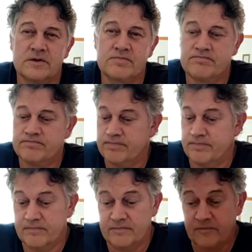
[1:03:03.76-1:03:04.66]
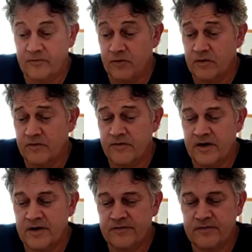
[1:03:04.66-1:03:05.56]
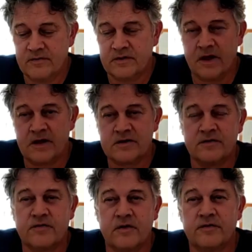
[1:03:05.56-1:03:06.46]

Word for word: was 4 or 5 tanks of